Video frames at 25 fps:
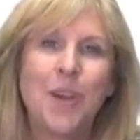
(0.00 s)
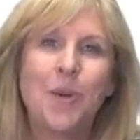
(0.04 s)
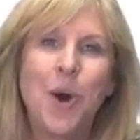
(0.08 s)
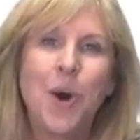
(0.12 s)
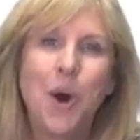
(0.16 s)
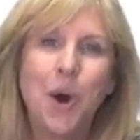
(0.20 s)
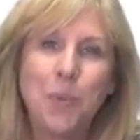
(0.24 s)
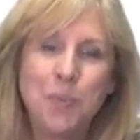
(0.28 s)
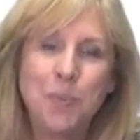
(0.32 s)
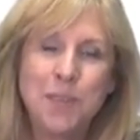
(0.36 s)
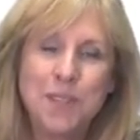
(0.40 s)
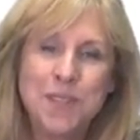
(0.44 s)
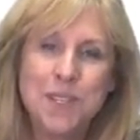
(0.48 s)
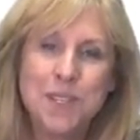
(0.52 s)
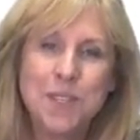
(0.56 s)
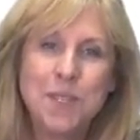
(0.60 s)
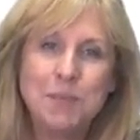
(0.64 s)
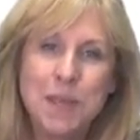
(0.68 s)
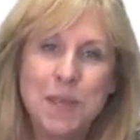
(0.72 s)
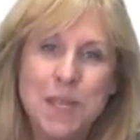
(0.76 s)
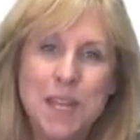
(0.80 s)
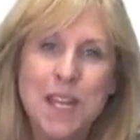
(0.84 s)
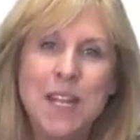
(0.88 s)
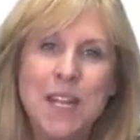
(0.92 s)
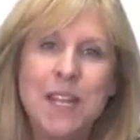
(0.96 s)
Hope that this
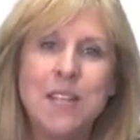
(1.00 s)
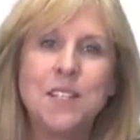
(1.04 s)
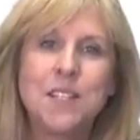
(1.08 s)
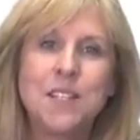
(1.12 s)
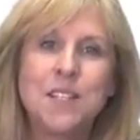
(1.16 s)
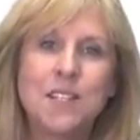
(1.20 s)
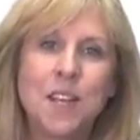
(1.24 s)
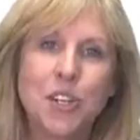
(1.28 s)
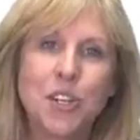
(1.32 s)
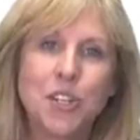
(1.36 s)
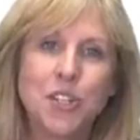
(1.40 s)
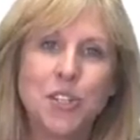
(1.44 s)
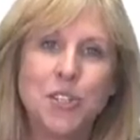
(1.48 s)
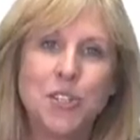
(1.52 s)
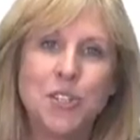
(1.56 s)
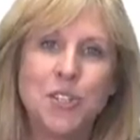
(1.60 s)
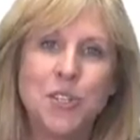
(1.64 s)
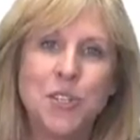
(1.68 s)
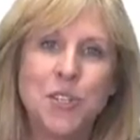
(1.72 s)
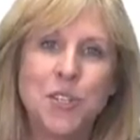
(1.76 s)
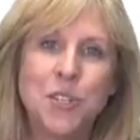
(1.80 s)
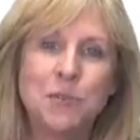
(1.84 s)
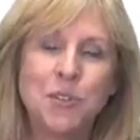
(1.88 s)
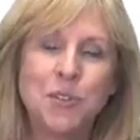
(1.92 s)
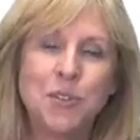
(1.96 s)
beginning discussion is
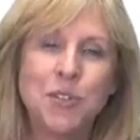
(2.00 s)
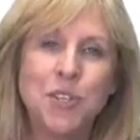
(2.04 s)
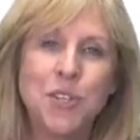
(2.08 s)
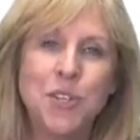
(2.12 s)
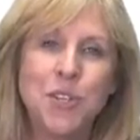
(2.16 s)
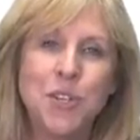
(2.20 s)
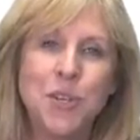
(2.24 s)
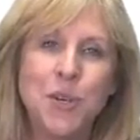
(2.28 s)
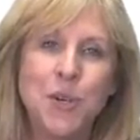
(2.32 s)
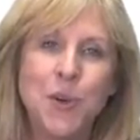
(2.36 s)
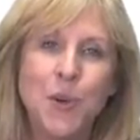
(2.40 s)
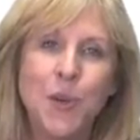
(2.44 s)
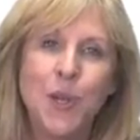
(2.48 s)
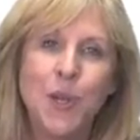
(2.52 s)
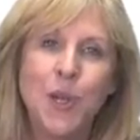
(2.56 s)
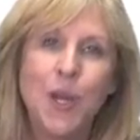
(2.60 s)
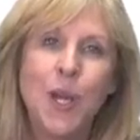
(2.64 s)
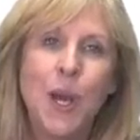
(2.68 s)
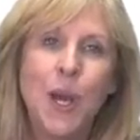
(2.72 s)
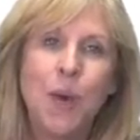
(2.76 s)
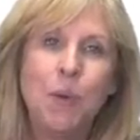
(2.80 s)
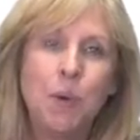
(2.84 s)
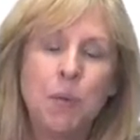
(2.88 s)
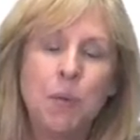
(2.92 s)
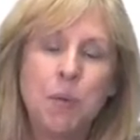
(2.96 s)
useful to you.
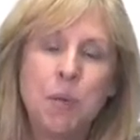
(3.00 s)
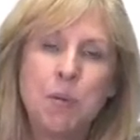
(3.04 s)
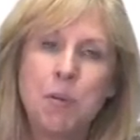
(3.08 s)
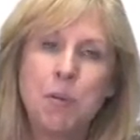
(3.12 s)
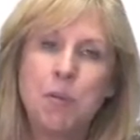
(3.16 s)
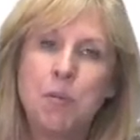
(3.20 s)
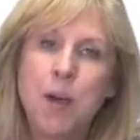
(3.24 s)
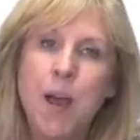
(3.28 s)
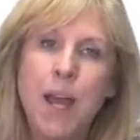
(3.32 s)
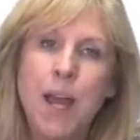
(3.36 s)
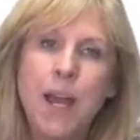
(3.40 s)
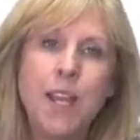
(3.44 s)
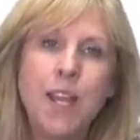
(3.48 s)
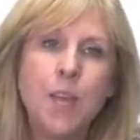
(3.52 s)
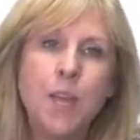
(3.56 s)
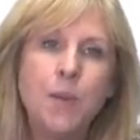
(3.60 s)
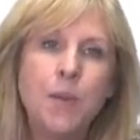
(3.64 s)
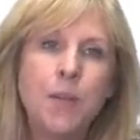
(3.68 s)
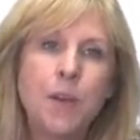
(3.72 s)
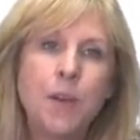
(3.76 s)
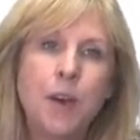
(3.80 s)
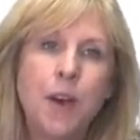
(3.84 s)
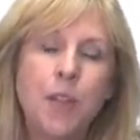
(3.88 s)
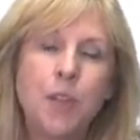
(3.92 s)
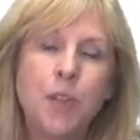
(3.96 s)
We'll be providing you
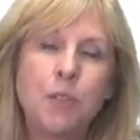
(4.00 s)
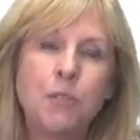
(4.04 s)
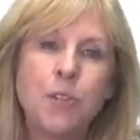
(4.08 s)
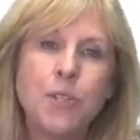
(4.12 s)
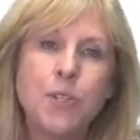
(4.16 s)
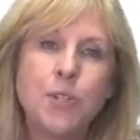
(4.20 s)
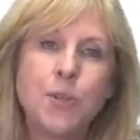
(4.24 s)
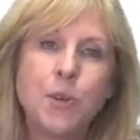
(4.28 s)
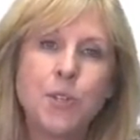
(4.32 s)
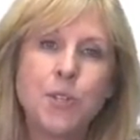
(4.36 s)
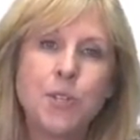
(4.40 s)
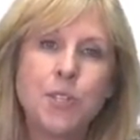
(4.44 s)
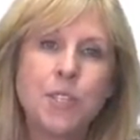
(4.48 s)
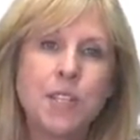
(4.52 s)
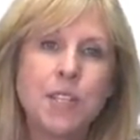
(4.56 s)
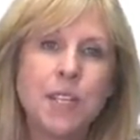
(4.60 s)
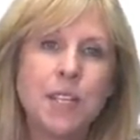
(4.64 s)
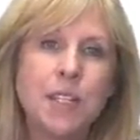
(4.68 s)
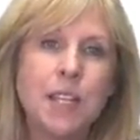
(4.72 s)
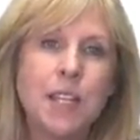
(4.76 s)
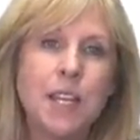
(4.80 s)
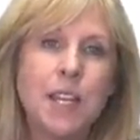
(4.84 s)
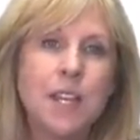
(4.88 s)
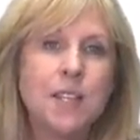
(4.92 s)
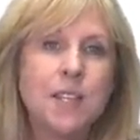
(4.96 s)
with other resources
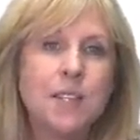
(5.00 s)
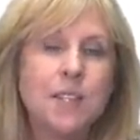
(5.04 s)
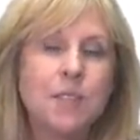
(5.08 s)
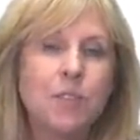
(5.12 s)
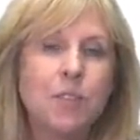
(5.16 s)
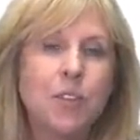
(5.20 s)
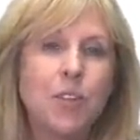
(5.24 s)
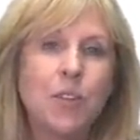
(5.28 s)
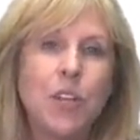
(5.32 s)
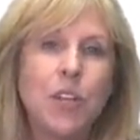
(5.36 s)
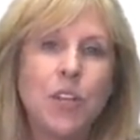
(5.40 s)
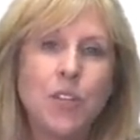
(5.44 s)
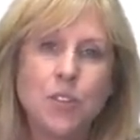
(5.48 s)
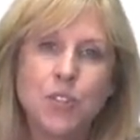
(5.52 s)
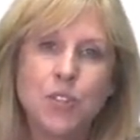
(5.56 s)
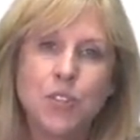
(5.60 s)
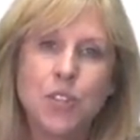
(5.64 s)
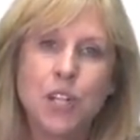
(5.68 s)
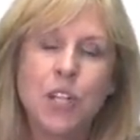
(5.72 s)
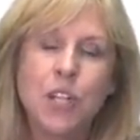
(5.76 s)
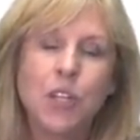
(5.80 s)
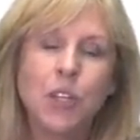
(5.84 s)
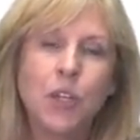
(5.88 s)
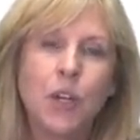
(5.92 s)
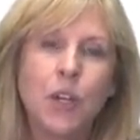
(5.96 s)
and links if you're
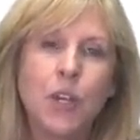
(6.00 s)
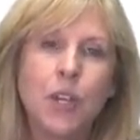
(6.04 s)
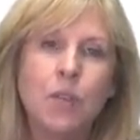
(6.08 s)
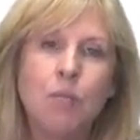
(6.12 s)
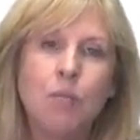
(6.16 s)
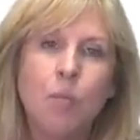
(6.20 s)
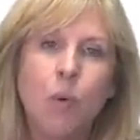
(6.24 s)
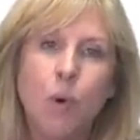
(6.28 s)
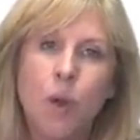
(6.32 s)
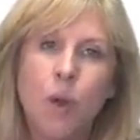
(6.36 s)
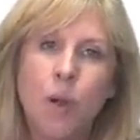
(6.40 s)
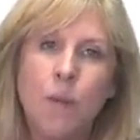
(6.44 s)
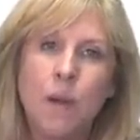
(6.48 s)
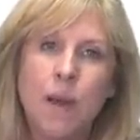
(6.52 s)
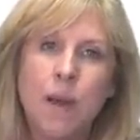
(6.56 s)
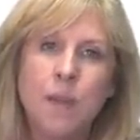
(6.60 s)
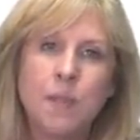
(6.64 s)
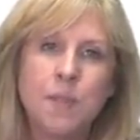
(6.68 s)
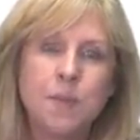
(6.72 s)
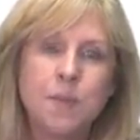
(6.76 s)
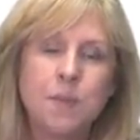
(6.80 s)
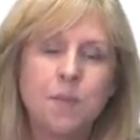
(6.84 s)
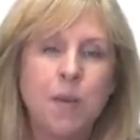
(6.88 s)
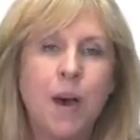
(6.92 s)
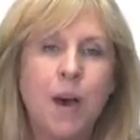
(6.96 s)
interested in learning more about
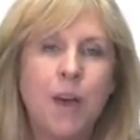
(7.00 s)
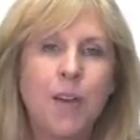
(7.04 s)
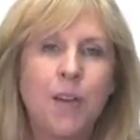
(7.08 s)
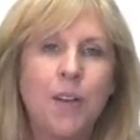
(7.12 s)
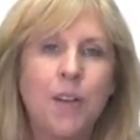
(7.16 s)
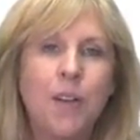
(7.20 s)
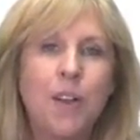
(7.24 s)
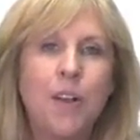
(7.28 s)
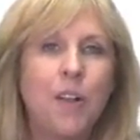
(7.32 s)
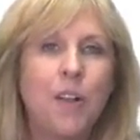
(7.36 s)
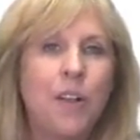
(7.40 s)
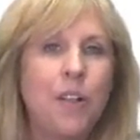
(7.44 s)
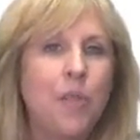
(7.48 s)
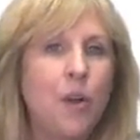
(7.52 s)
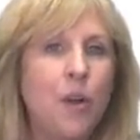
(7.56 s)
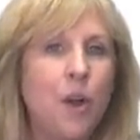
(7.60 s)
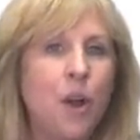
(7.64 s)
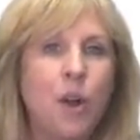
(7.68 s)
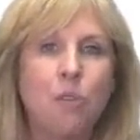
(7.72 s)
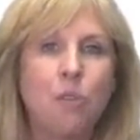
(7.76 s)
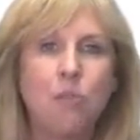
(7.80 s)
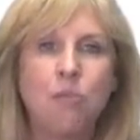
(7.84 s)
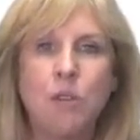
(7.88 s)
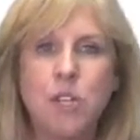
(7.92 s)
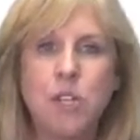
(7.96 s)
this model. There
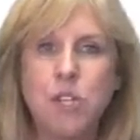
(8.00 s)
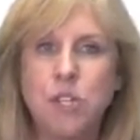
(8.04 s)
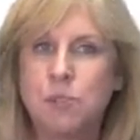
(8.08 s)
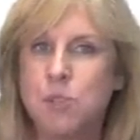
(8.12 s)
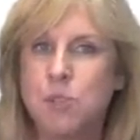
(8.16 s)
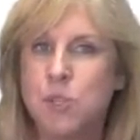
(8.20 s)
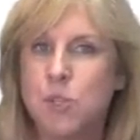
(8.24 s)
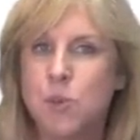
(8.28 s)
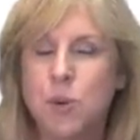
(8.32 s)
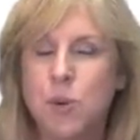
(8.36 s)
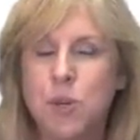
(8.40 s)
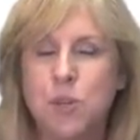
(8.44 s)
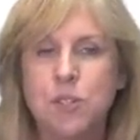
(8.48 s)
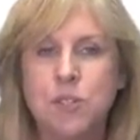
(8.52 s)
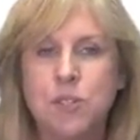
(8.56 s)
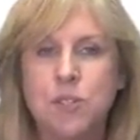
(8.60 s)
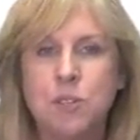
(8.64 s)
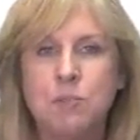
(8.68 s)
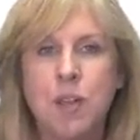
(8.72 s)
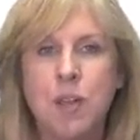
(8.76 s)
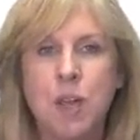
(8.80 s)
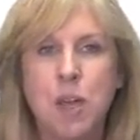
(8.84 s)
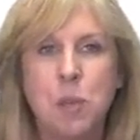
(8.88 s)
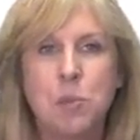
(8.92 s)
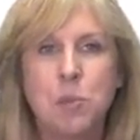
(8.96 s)
are rich resources
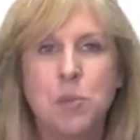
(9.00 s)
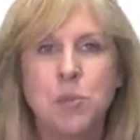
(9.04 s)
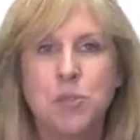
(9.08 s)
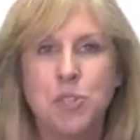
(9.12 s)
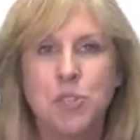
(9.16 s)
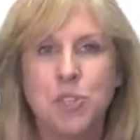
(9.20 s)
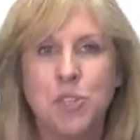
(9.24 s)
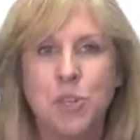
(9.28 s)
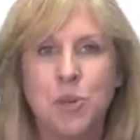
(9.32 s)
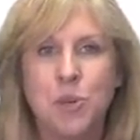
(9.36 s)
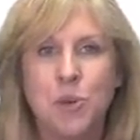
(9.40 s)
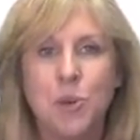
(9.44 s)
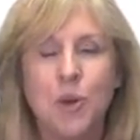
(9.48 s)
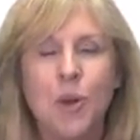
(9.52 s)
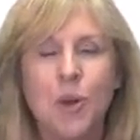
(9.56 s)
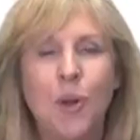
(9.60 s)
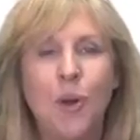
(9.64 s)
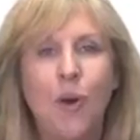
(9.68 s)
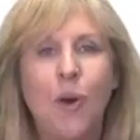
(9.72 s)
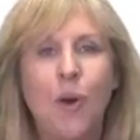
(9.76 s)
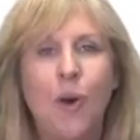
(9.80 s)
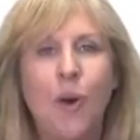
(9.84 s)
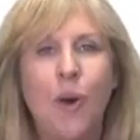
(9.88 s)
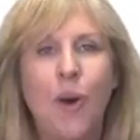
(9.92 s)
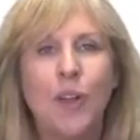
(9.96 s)
available to you
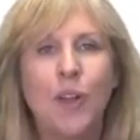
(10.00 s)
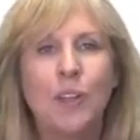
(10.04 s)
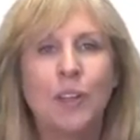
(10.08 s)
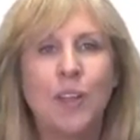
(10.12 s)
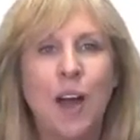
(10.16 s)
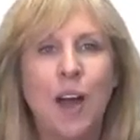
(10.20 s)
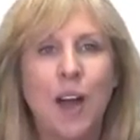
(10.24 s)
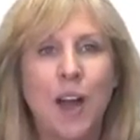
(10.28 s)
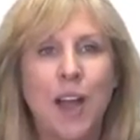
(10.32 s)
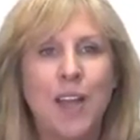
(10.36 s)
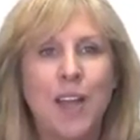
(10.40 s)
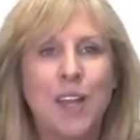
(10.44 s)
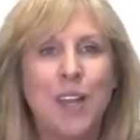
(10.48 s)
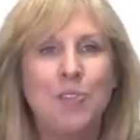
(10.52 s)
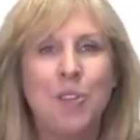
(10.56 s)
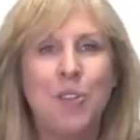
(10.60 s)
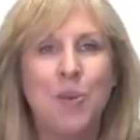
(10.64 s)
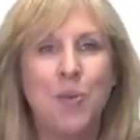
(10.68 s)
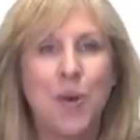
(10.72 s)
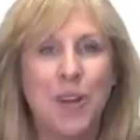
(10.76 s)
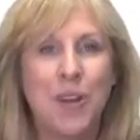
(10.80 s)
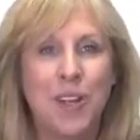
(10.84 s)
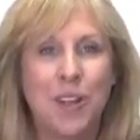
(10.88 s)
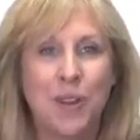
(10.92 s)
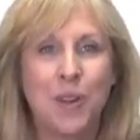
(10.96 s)
online if you
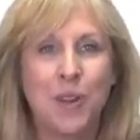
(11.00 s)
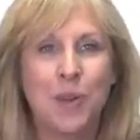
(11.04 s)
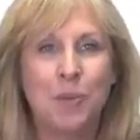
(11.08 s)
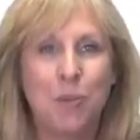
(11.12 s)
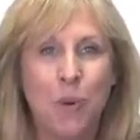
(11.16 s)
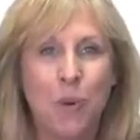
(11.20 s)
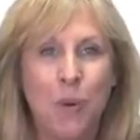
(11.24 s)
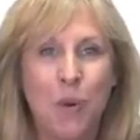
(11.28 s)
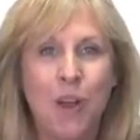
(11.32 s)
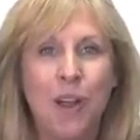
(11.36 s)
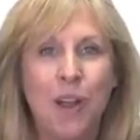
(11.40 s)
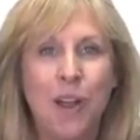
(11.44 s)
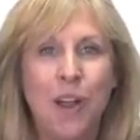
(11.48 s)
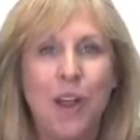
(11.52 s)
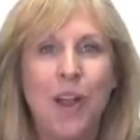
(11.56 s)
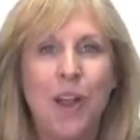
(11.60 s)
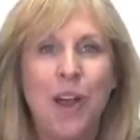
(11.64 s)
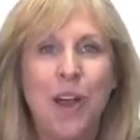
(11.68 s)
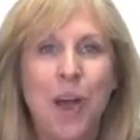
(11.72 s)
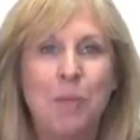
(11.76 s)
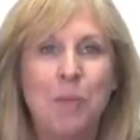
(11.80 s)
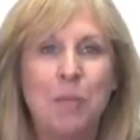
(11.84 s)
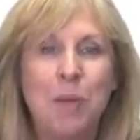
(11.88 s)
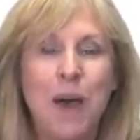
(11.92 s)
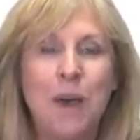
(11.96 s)
want to learn more
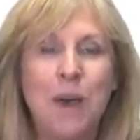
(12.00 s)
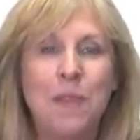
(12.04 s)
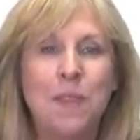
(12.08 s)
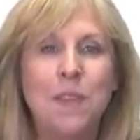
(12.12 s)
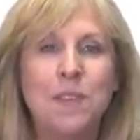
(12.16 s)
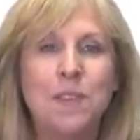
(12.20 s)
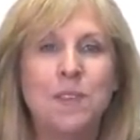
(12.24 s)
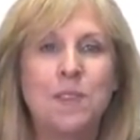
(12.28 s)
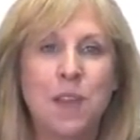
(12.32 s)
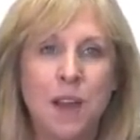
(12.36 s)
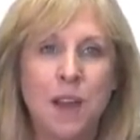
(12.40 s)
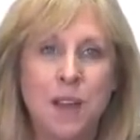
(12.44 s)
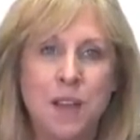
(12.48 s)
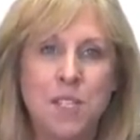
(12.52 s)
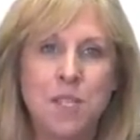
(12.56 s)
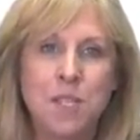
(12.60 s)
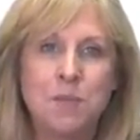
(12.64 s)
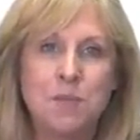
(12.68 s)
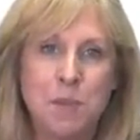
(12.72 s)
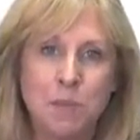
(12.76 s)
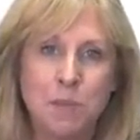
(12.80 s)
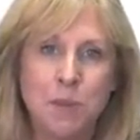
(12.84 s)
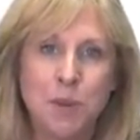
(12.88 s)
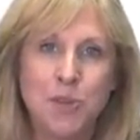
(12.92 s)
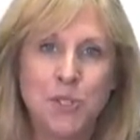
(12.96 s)
about this
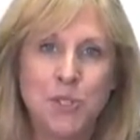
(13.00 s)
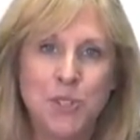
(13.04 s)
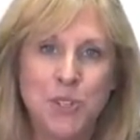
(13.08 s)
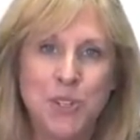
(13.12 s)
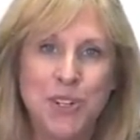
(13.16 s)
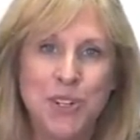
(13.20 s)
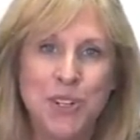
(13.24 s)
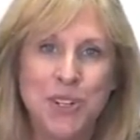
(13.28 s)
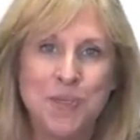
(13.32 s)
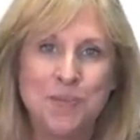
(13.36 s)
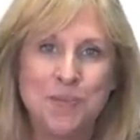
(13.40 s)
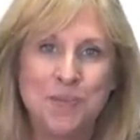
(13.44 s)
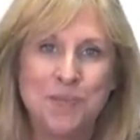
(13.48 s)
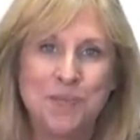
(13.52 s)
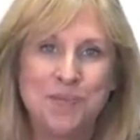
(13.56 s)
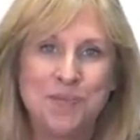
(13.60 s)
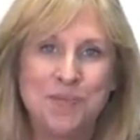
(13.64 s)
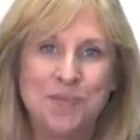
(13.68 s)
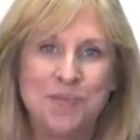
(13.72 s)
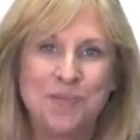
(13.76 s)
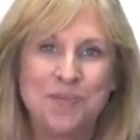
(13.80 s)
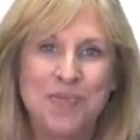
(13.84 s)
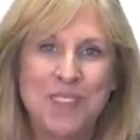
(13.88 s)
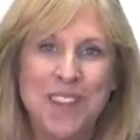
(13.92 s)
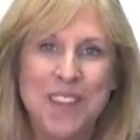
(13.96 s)
concept of personhood.
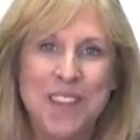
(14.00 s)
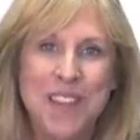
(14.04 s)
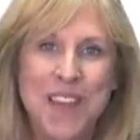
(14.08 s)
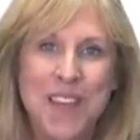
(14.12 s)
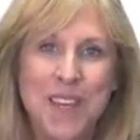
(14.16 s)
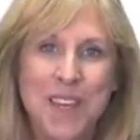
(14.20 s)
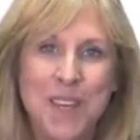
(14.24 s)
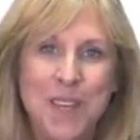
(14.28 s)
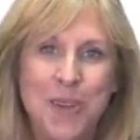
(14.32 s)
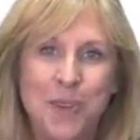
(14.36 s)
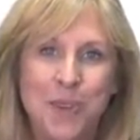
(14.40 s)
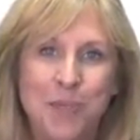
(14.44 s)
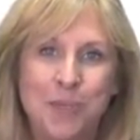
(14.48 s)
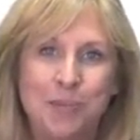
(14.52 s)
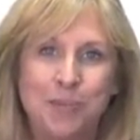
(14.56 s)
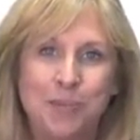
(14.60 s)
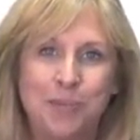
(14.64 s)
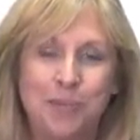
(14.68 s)
Thank you.